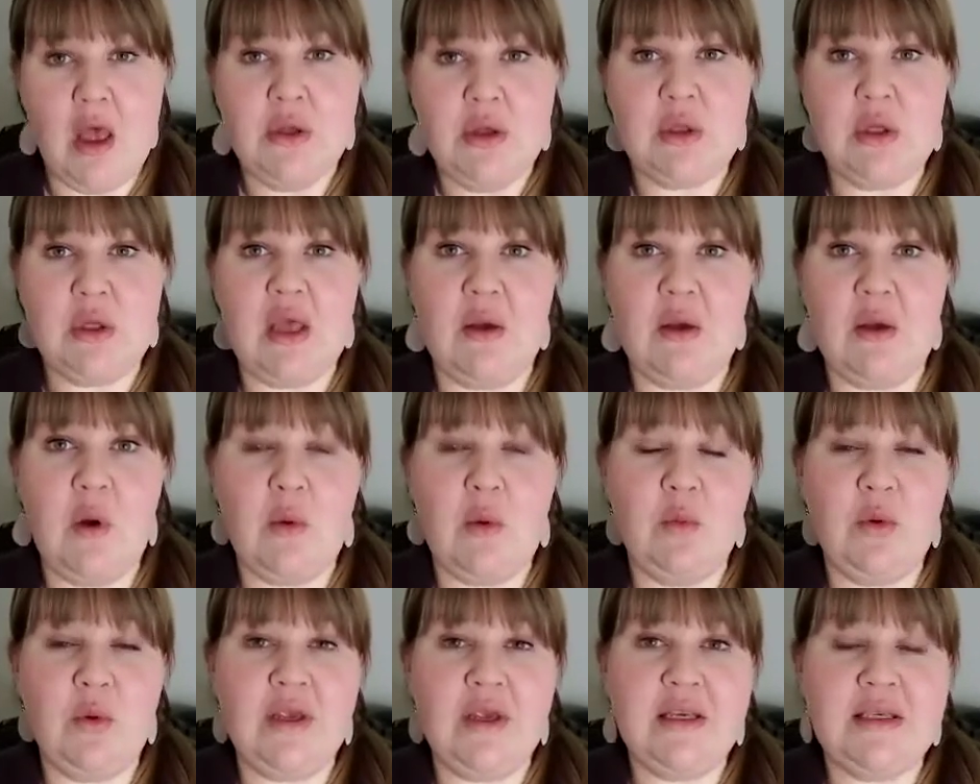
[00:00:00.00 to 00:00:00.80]
so that
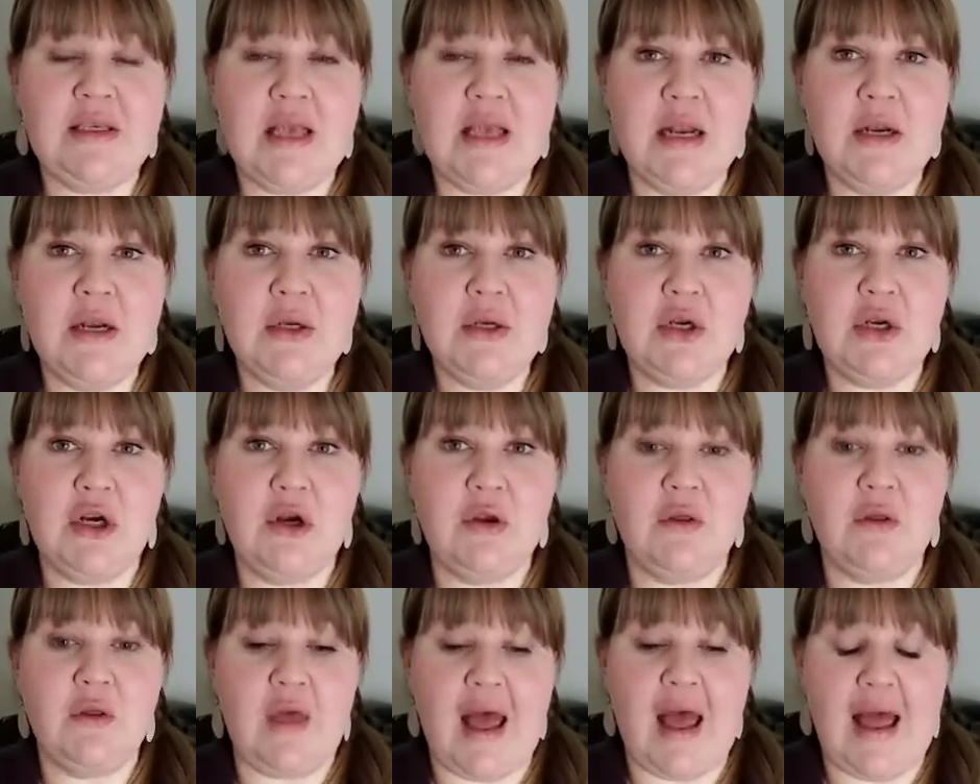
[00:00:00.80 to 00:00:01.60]
when we
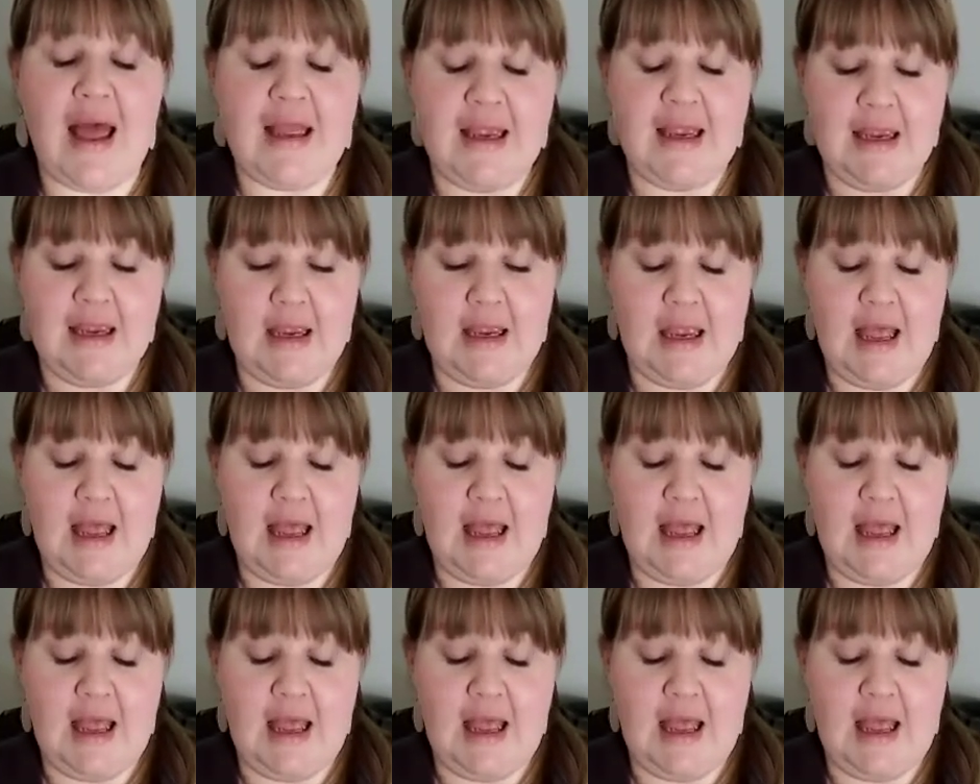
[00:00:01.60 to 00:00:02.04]
center that